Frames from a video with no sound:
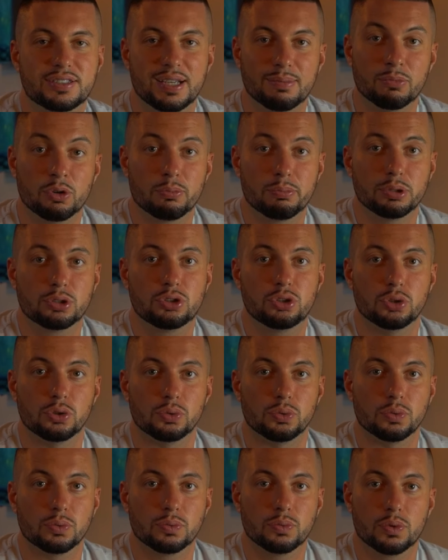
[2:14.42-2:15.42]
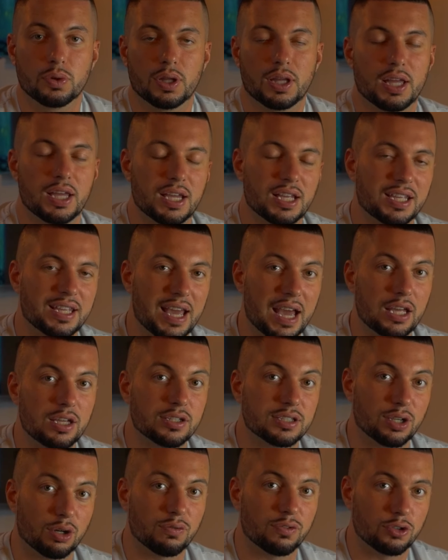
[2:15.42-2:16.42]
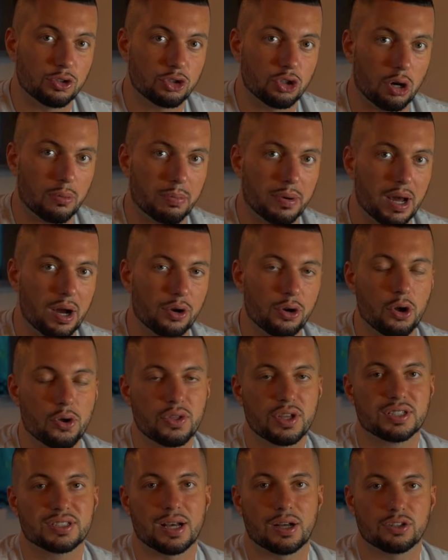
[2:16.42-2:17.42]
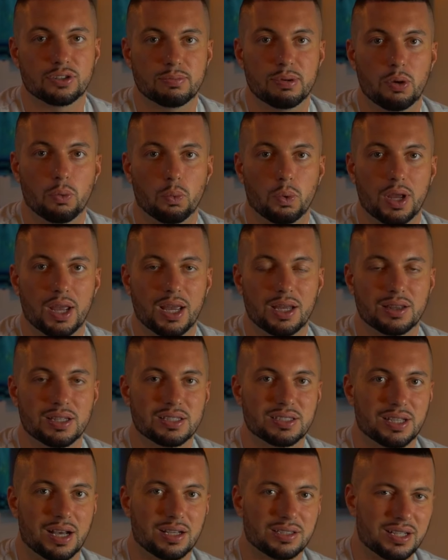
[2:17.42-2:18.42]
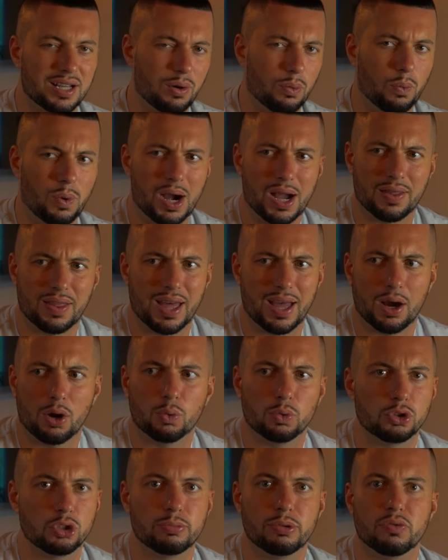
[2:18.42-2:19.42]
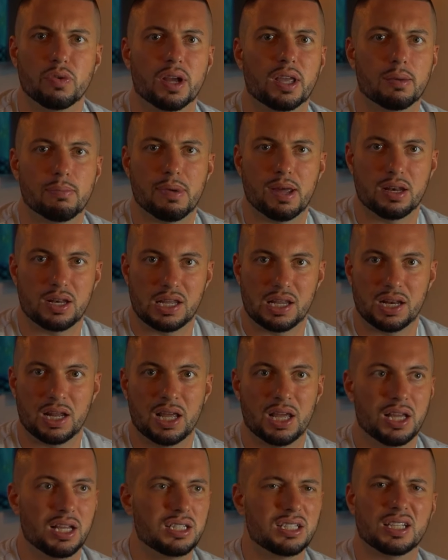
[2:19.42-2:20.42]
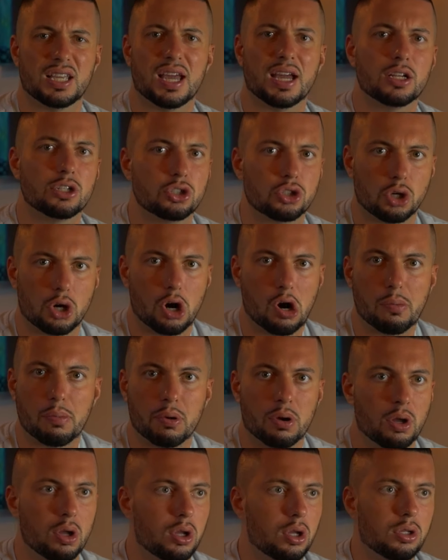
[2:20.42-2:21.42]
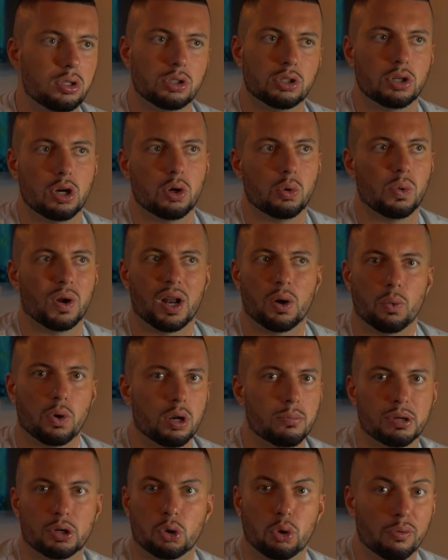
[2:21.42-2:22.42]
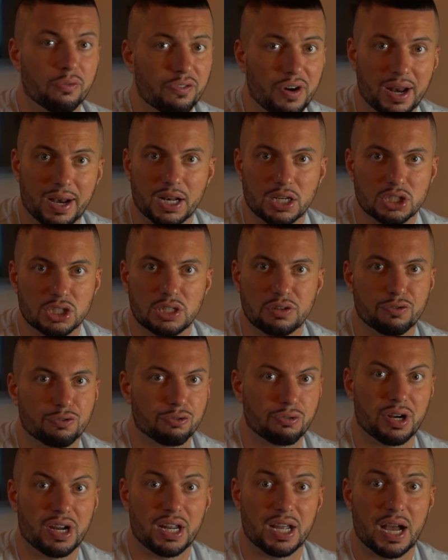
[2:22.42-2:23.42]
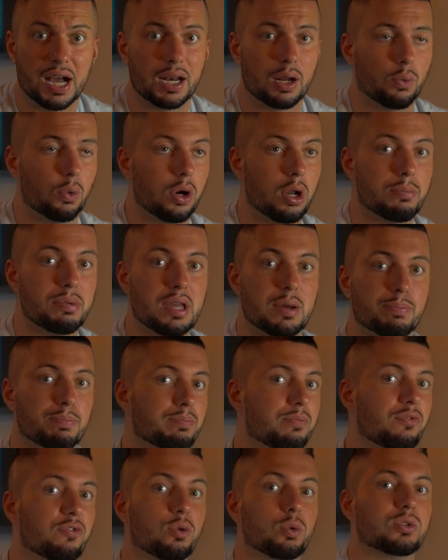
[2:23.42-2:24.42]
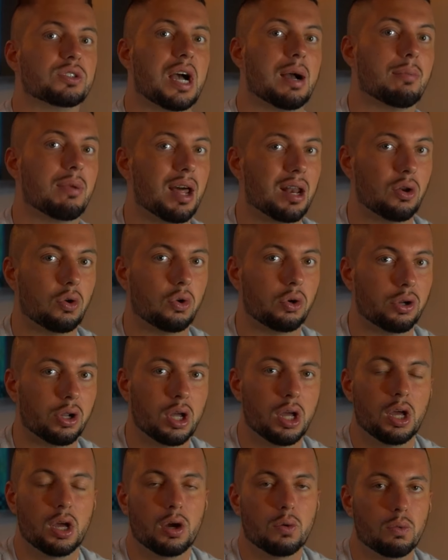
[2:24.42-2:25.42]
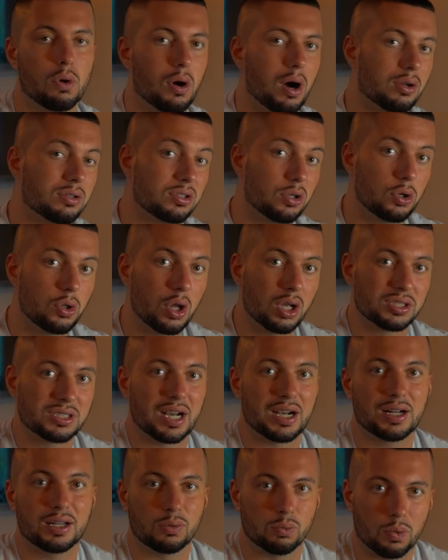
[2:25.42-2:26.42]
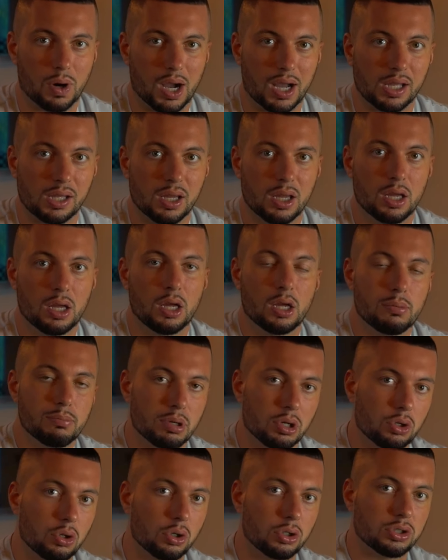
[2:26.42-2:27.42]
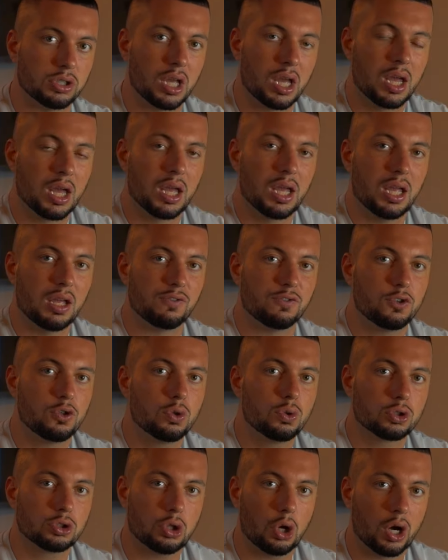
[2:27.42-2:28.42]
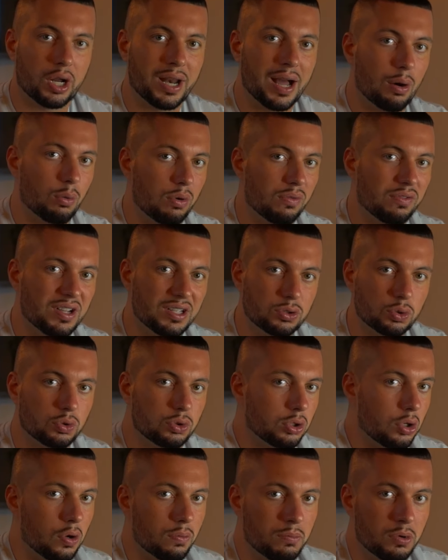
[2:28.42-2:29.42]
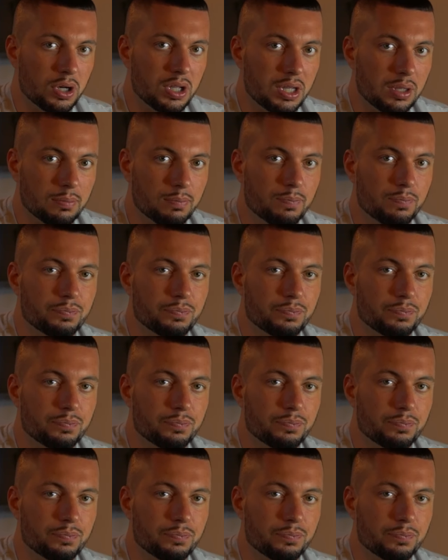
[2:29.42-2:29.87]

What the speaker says: Tip number two, get yourself a job. Now I know this sounds a bit weird. This sounds like, why the hell would you be recommending to get a job, you know, when I want to become financially free and I want to be a full-time landlord? Well, I'll tell you exactly why. Because if you are starting out with little to no money,